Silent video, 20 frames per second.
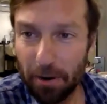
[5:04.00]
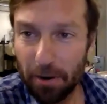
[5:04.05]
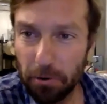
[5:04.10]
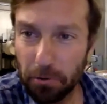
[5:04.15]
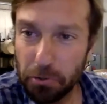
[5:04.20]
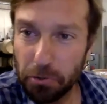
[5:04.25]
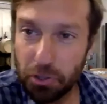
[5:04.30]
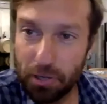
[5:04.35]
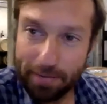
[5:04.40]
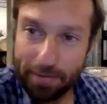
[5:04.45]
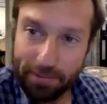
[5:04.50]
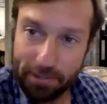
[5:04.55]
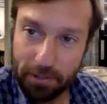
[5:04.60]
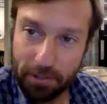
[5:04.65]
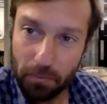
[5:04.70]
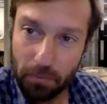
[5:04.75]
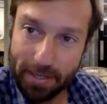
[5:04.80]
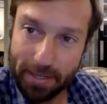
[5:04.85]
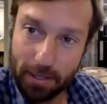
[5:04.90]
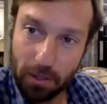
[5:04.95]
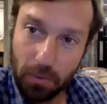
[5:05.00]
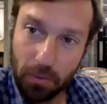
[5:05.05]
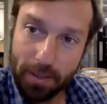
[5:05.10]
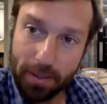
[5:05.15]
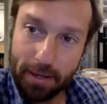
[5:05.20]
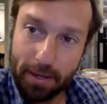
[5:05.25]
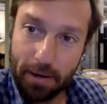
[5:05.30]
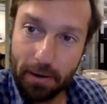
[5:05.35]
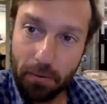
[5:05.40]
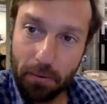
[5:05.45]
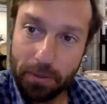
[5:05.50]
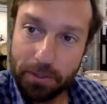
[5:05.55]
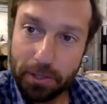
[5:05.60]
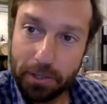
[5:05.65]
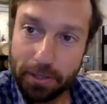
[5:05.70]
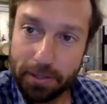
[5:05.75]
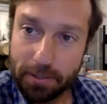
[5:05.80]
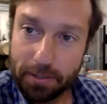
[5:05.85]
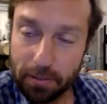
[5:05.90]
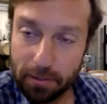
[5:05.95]
shift we deal with here, which
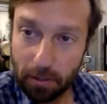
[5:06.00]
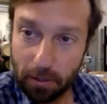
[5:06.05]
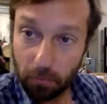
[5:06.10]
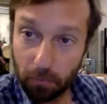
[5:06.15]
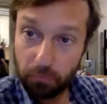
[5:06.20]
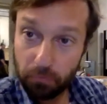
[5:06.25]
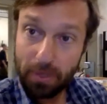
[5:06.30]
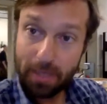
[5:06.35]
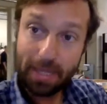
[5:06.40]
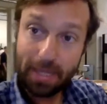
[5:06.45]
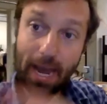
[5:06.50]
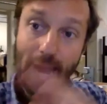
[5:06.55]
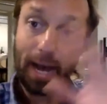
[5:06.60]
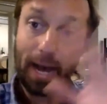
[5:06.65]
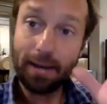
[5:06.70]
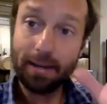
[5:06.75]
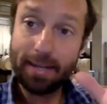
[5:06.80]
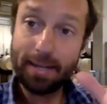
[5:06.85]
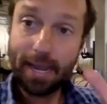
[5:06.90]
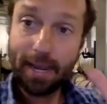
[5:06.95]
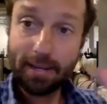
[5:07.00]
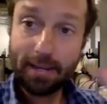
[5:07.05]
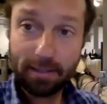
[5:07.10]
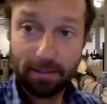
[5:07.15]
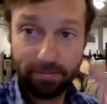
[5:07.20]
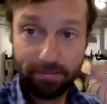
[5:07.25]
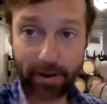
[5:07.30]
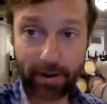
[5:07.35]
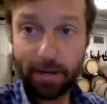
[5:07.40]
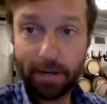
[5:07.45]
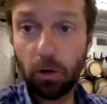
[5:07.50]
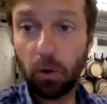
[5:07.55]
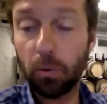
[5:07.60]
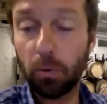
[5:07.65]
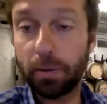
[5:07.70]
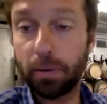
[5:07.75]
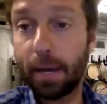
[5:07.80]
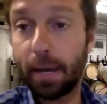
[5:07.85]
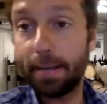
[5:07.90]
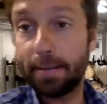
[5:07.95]
is, you know, really hot days and very cold
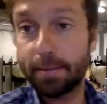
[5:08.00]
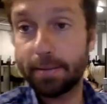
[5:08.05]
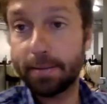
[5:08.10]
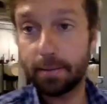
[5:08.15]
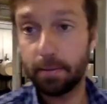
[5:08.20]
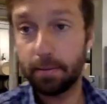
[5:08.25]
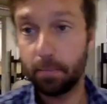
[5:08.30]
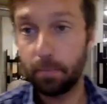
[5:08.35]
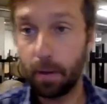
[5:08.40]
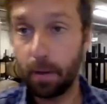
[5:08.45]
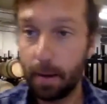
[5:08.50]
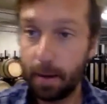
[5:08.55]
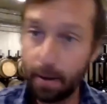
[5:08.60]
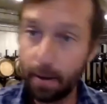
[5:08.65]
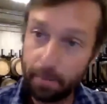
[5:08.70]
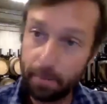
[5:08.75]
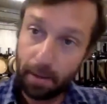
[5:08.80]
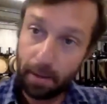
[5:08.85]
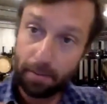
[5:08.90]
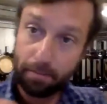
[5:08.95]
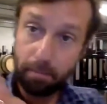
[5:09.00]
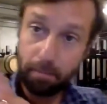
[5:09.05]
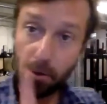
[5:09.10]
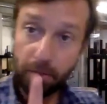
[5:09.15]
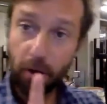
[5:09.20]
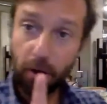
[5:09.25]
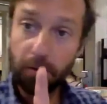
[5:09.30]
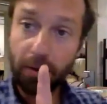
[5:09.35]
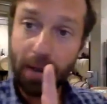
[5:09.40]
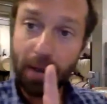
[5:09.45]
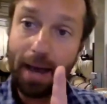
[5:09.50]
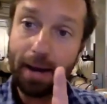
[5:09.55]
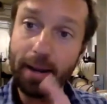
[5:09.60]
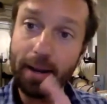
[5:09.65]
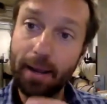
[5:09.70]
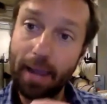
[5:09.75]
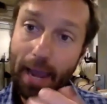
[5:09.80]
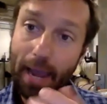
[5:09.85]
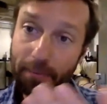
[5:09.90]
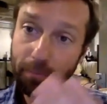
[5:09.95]
nights at both Jonata
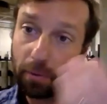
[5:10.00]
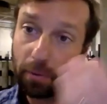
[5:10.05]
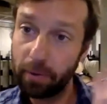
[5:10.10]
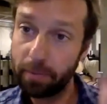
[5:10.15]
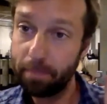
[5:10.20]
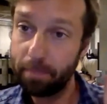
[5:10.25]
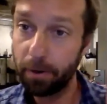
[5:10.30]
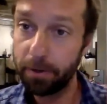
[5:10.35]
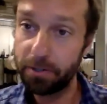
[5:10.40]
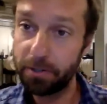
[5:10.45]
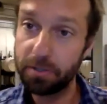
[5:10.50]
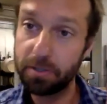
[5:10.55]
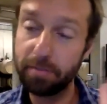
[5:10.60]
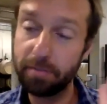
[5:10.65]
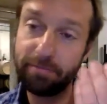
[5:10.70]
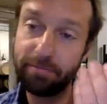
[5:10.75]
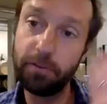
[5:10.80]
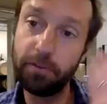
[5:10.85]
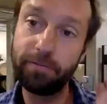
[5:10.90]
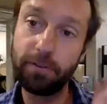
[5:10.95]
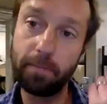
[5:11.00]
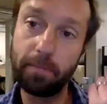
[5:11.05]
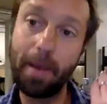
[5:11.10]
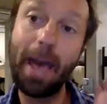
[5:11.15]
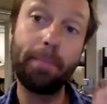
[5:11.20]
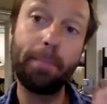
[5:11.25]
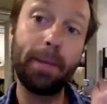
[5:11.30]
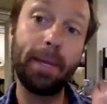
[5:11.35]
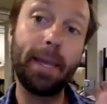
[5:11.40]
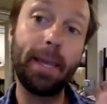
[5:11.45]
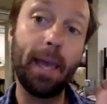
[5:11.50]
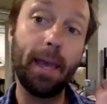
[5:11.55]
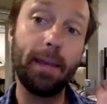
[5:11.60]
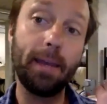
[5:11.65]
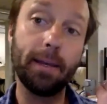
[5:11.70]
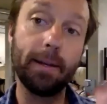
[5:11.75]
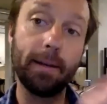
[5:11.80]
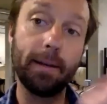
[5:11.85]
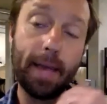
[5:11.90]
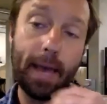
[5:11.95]
and where we purchase some fruit from Happy
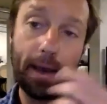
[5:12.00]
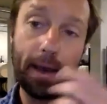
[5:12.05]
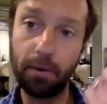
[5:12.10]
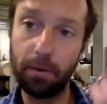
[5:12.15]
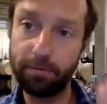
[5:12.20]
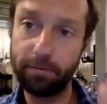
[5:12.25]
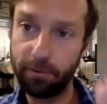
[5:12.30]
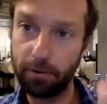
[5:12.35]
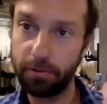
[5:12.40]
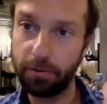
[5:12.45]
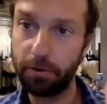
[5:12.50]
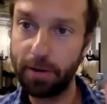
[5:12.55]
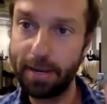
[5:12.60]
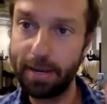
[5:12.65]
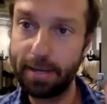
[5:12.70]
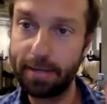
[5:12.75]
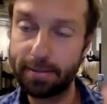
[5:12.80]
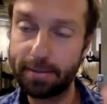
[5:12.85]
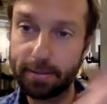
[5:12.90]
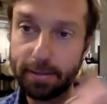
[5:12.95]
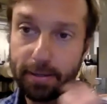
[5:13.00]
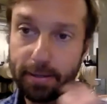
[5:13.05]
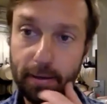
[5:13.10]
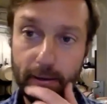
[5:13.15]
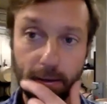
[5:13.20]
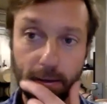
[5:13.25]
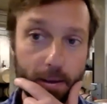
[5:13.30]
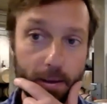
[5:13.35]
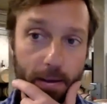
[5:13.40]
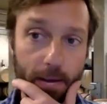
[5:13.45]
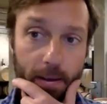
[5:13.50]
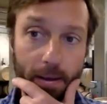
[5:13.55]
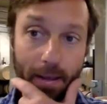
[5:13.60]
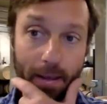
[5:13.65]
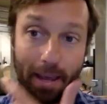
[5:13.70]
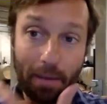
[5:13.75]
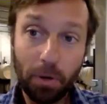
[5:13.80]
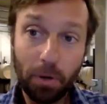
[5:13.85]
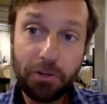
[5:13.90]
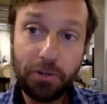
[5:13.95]
Canyon out further east.
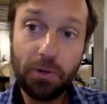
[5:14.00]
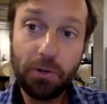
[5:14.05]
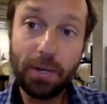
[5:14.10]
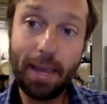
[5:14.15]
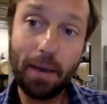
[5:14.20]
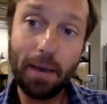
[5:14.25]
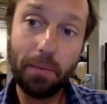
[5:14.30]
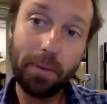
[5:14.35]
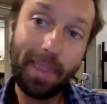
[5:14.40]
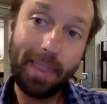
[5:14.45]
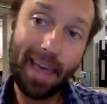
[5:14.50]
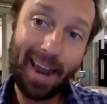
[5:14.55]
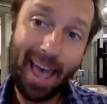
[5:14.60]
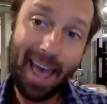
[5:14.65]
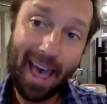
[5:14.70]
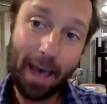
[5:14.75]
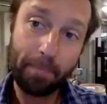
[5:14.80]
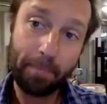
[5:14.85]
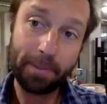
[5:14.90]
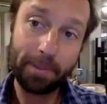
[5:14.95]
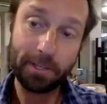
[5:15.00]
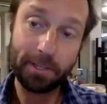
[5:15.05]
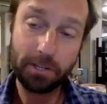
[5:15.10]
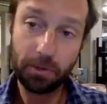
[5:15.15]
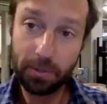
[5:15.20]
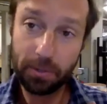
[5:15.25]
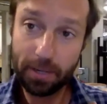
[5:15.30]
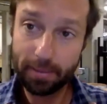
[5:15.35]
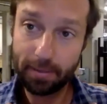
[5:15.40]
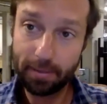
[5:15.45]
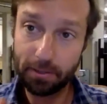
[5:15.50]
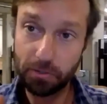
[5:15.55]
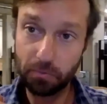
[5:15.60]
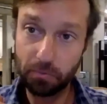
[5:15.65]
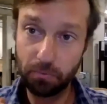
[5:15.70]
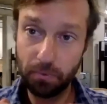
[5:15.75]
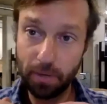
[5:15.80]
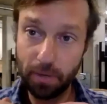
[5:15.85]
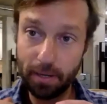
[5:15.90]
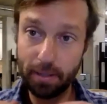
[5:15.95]
And what you get when that happens is you get this
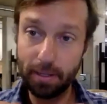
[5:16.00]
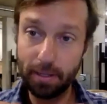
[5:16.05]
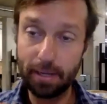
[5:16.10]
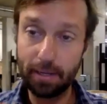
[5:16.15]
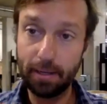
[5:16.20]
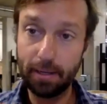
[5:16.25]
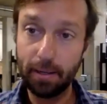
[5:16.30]
really